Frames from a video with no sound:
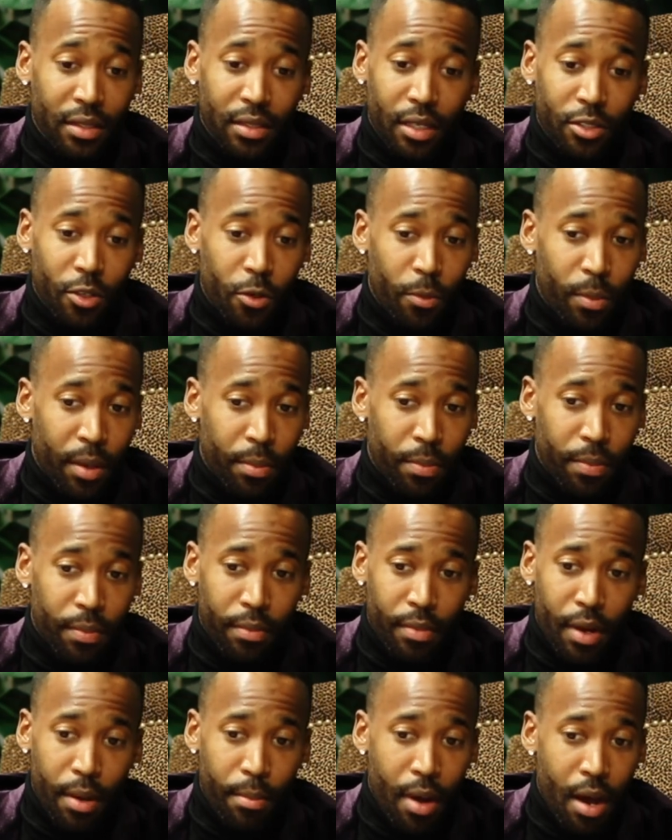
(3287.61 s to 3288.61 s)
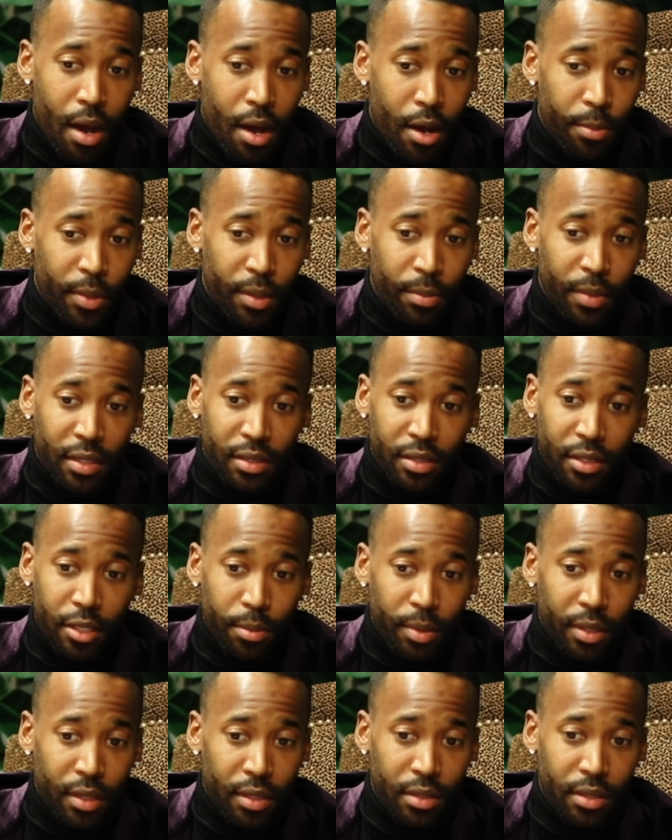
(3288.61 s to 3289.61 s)
I told my mom and my
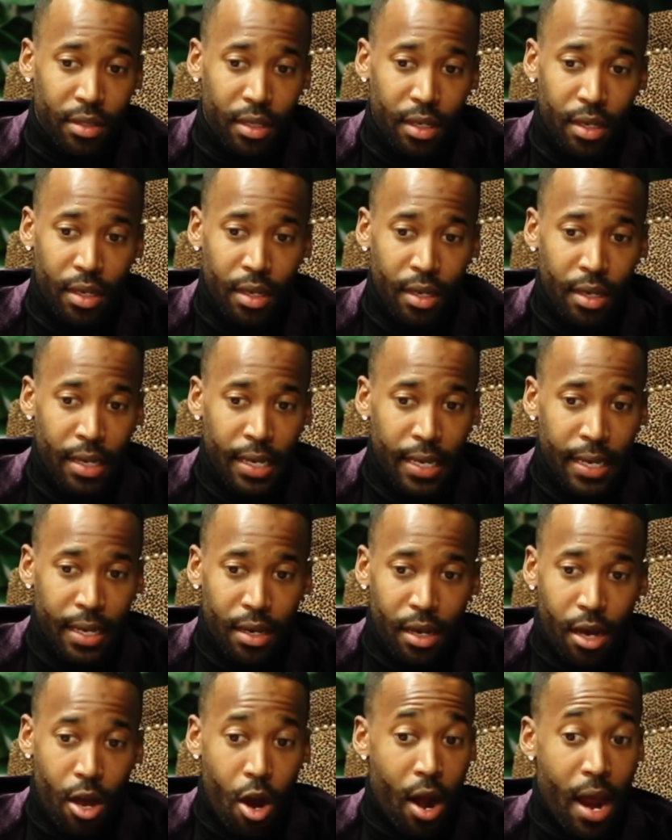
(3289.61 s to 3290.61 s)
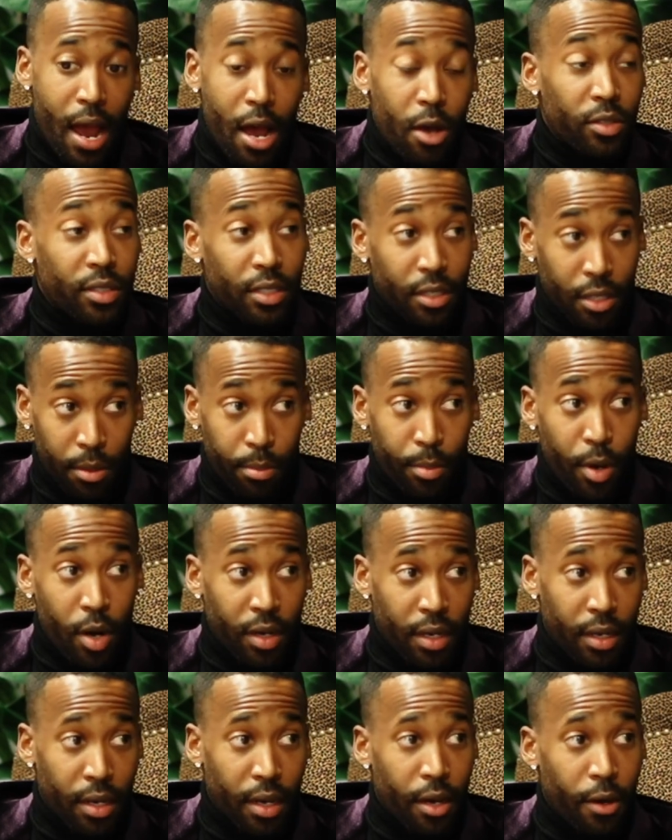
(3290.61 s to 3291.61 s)
siblings, our house ended up
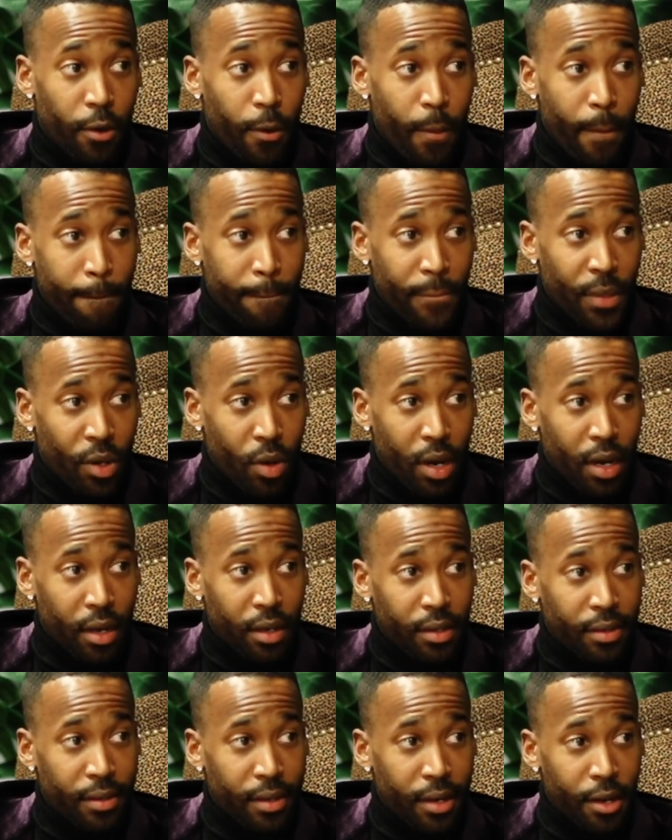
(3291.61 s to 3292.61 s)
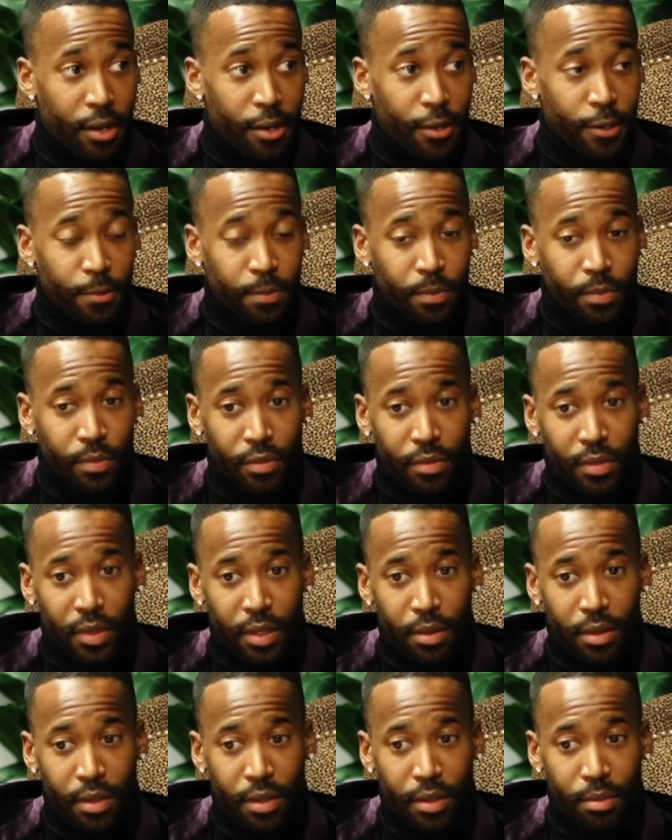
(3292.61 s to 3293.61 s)
burning down, right?
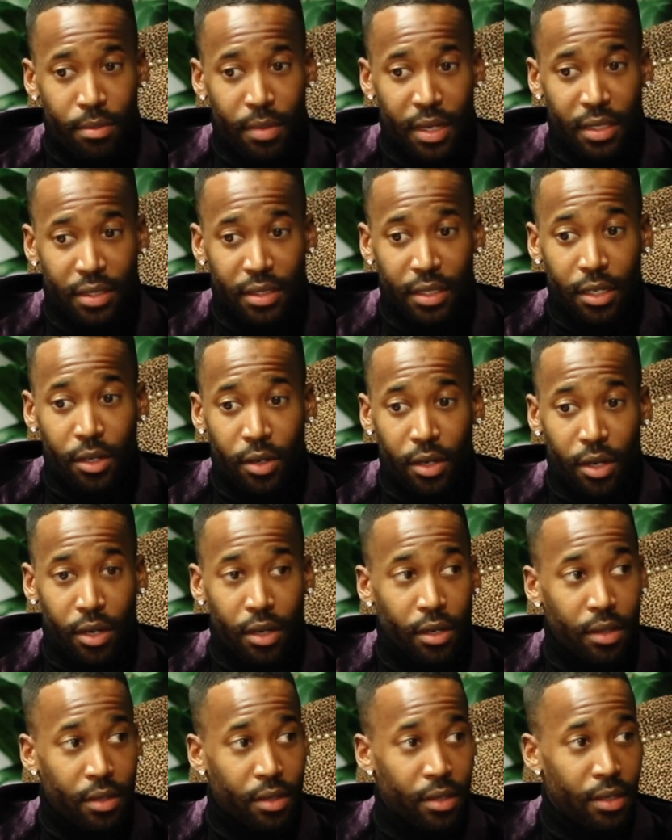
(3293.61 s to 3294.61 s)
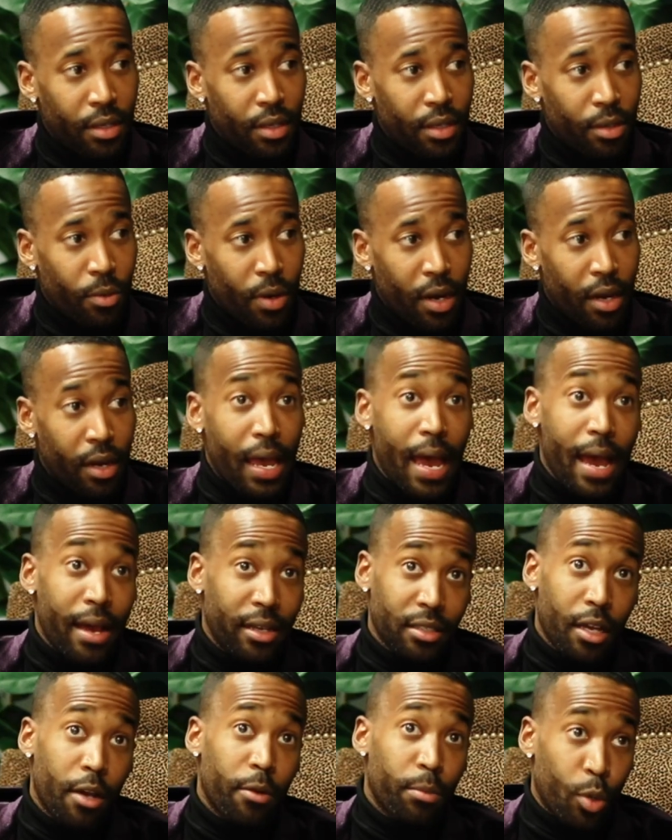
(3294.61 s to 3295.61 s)
My senior year, right?
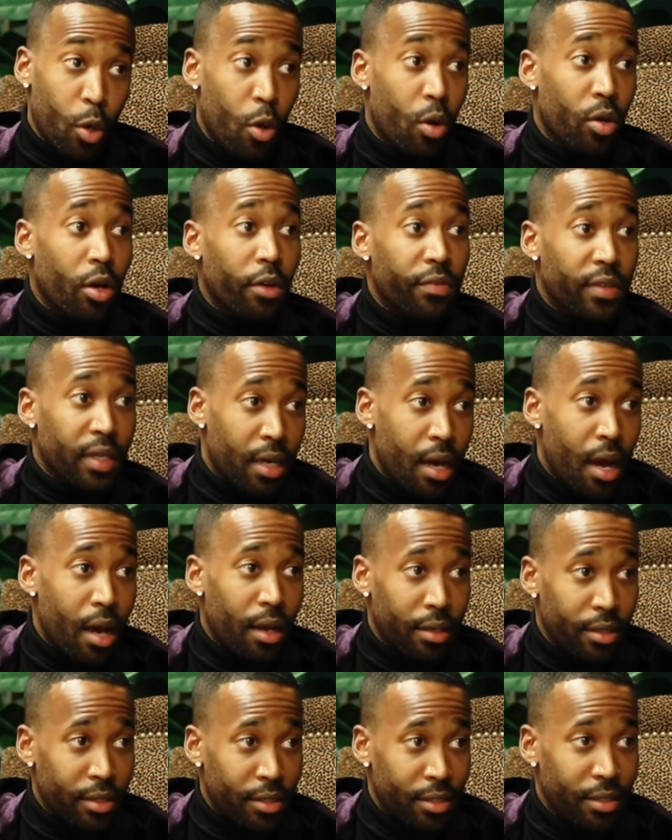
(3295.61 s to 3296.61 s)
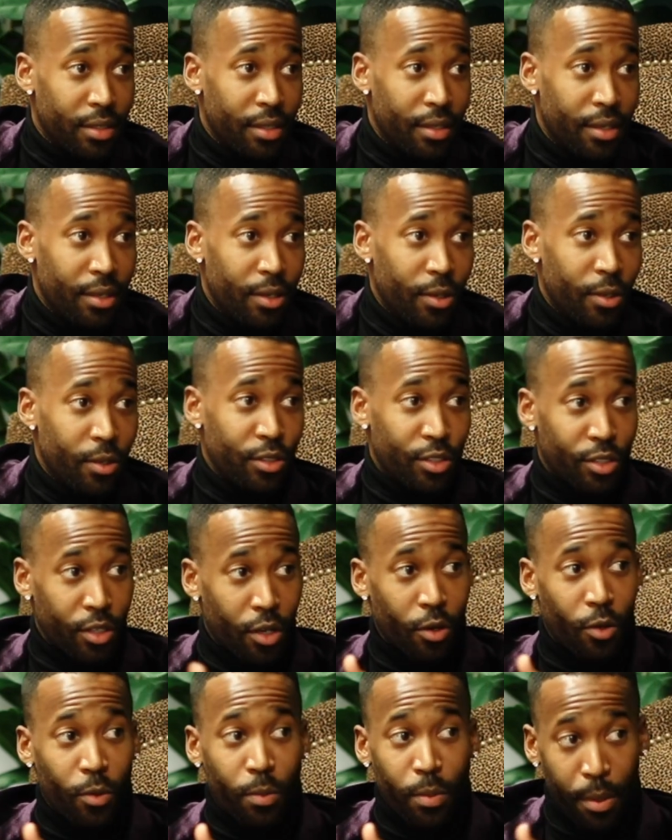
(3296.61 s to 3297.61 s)
As I'm going off to college.
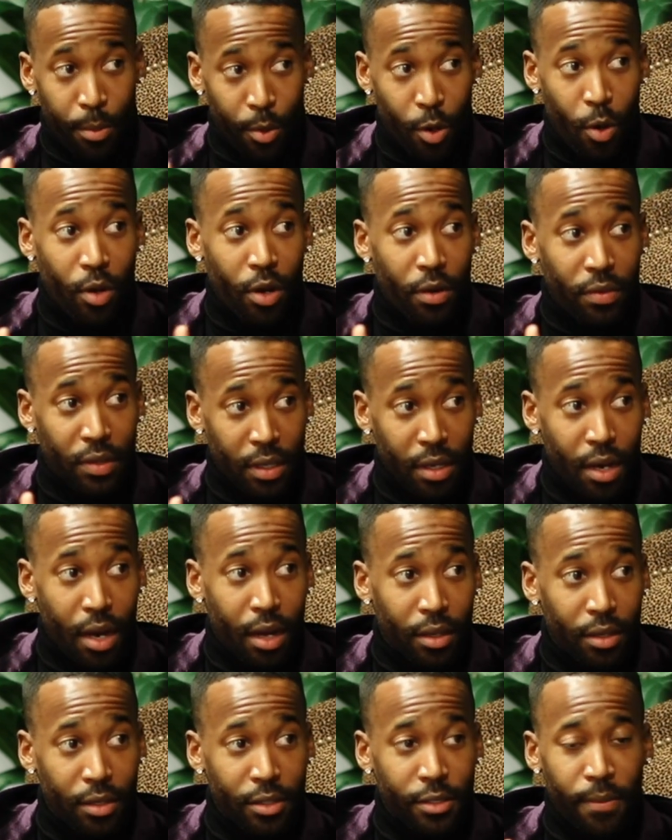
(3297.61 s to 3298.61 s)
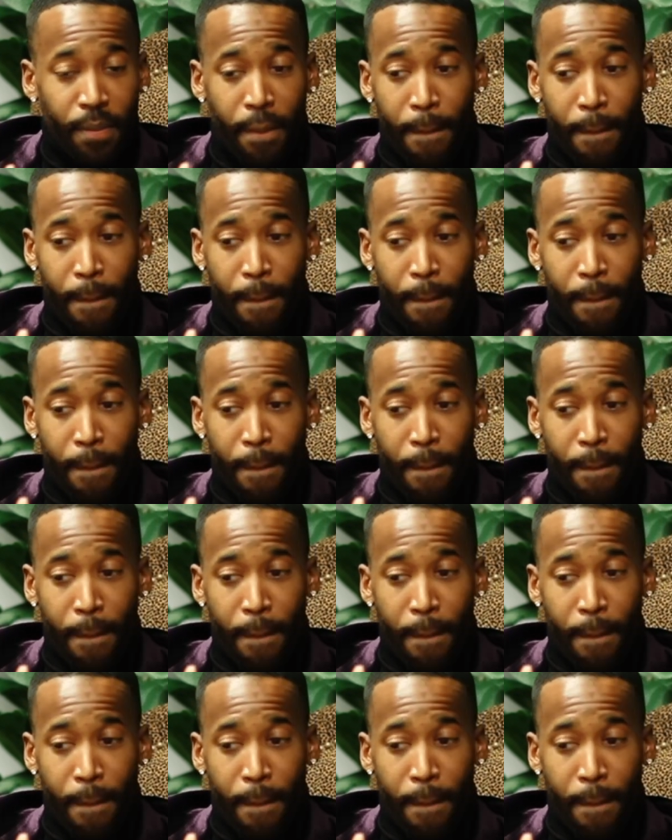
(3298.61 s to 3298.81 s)
So I'm going off to college.